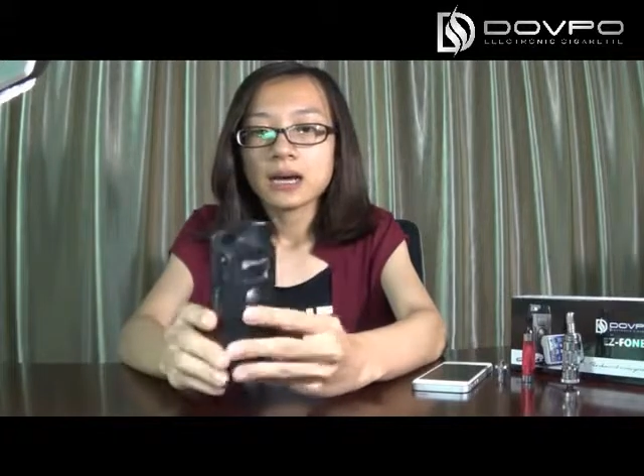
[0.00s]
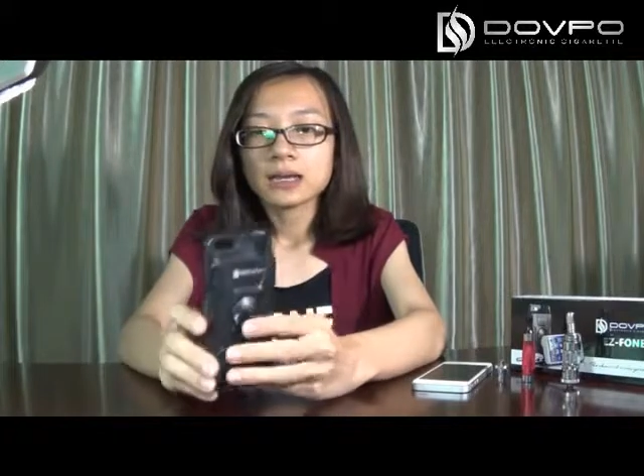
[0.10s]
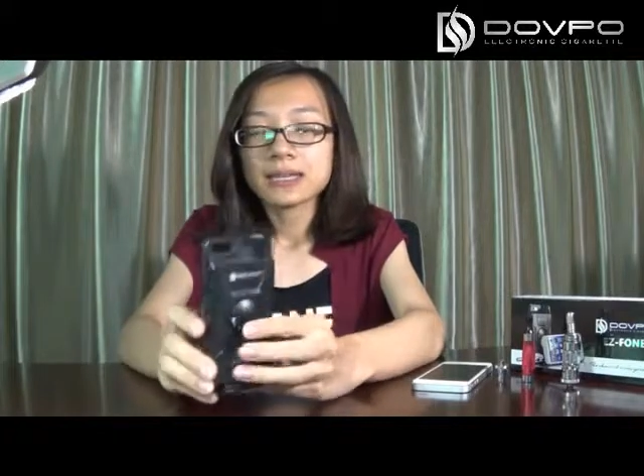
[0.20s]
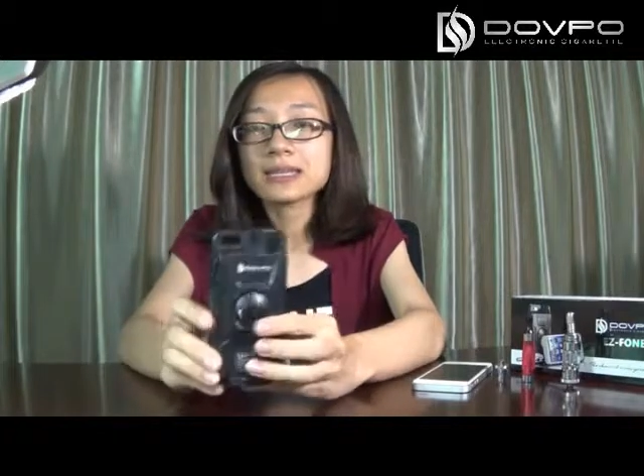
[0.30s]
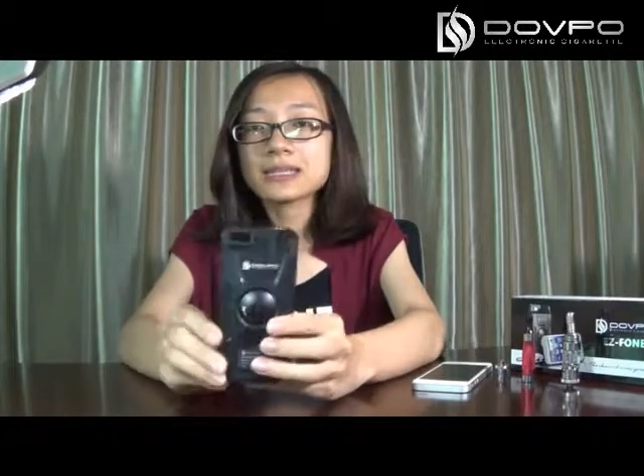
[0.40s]

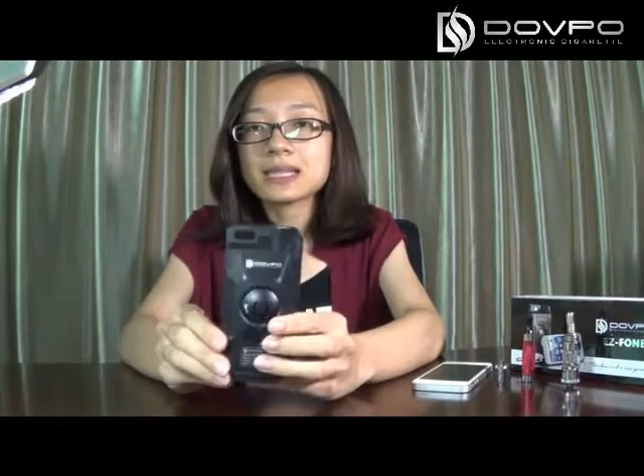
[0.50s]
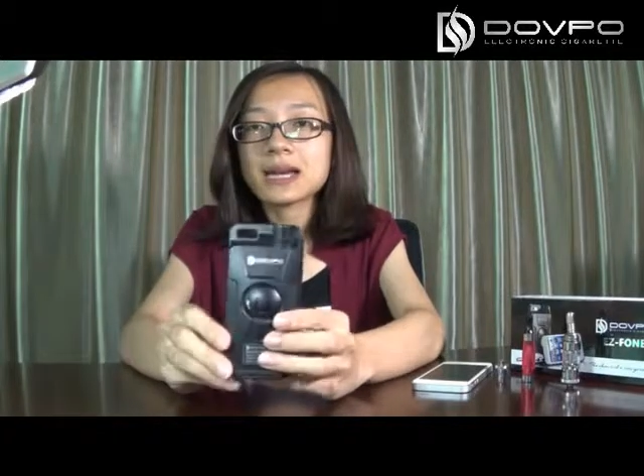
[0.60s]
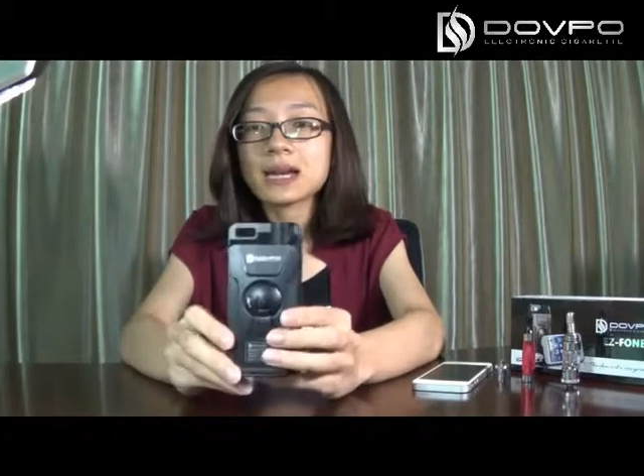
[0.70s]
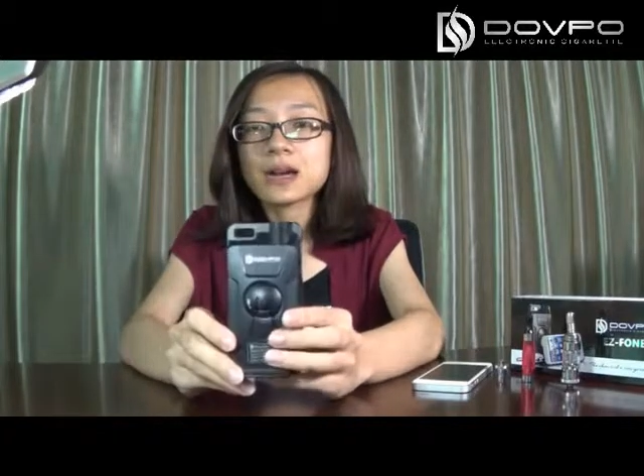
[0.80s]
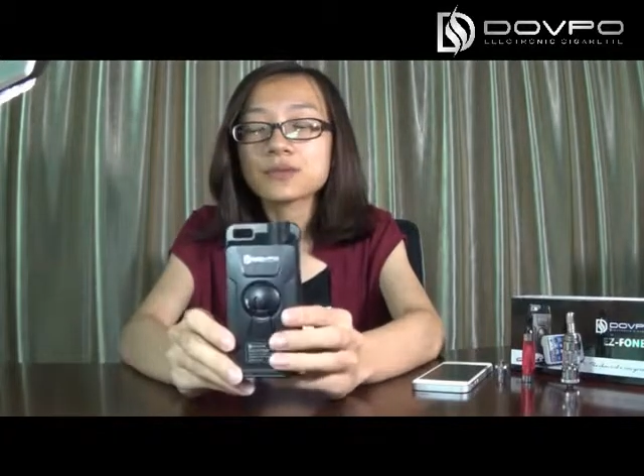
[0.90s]
Uh, it's
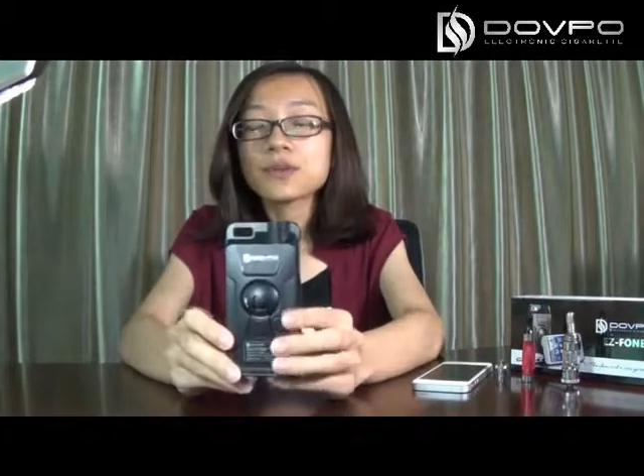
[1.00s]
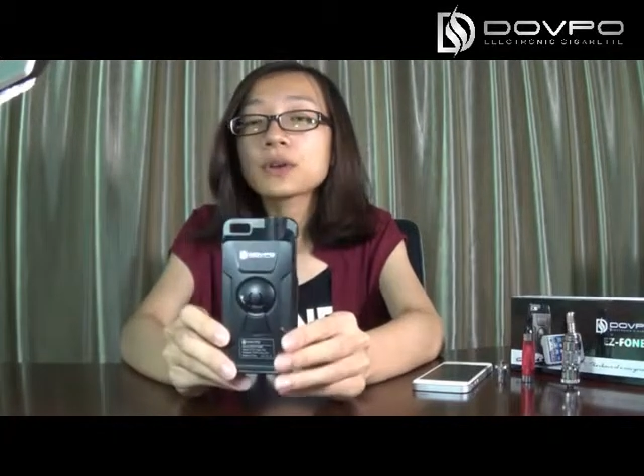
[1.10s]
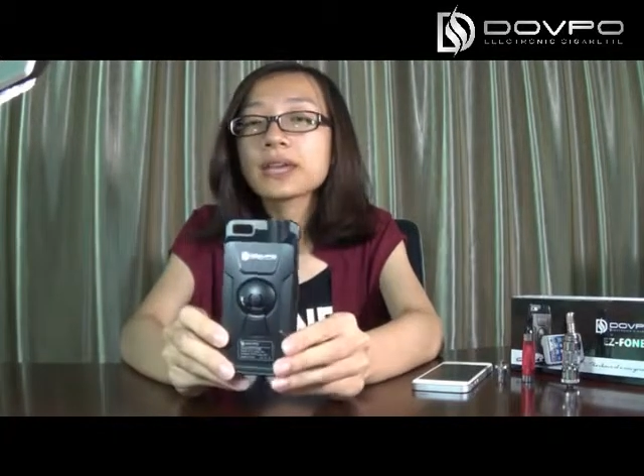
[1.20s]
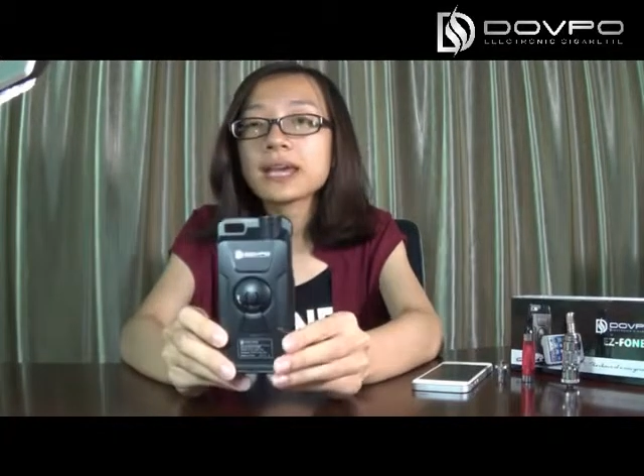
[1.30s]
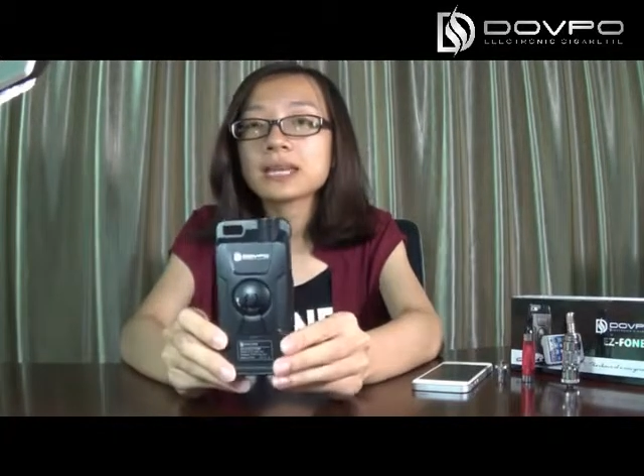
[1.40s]
a
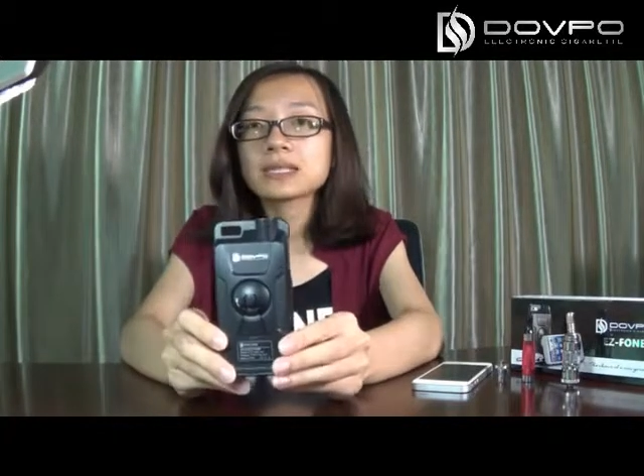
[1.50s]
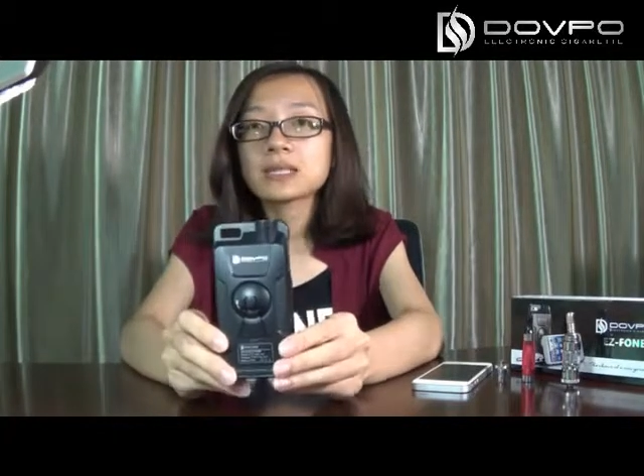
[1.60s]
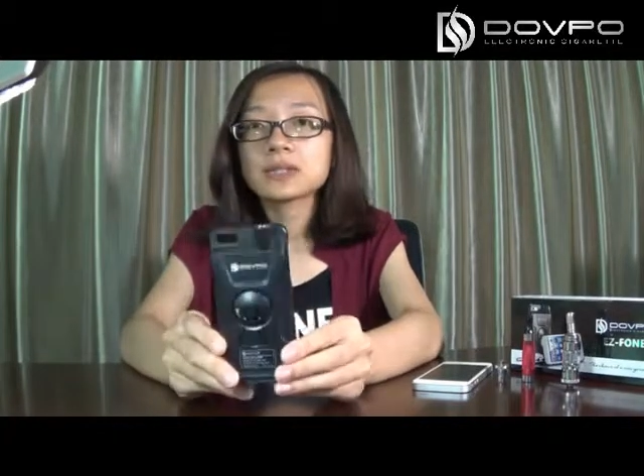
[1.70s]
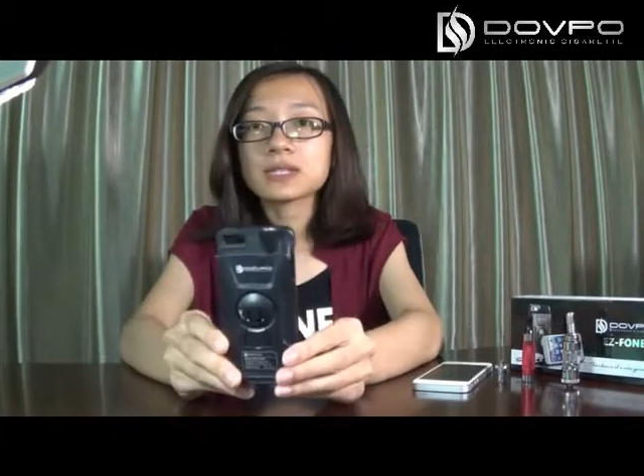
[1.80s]
phone case